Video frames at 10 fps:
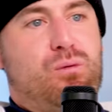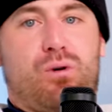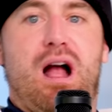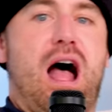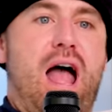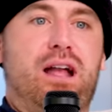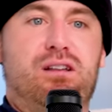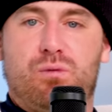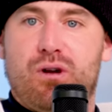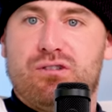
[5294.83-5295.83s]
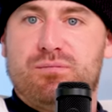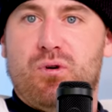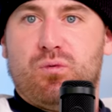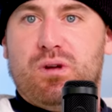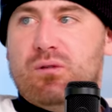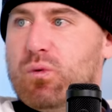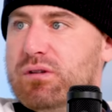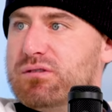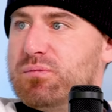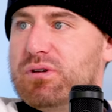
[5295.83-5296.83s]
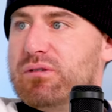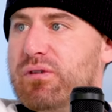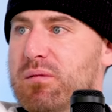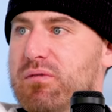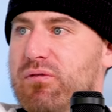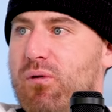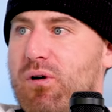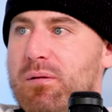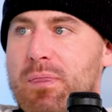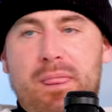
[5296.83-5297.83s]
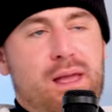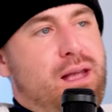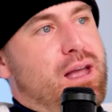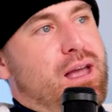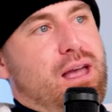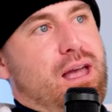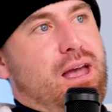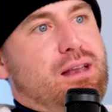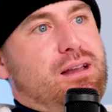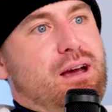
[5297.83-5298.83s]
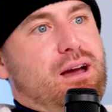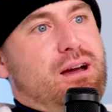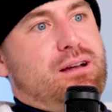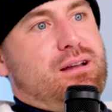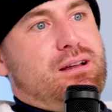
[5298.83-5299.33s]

we're high because we all smoked weed in the sprinter van before, and uh,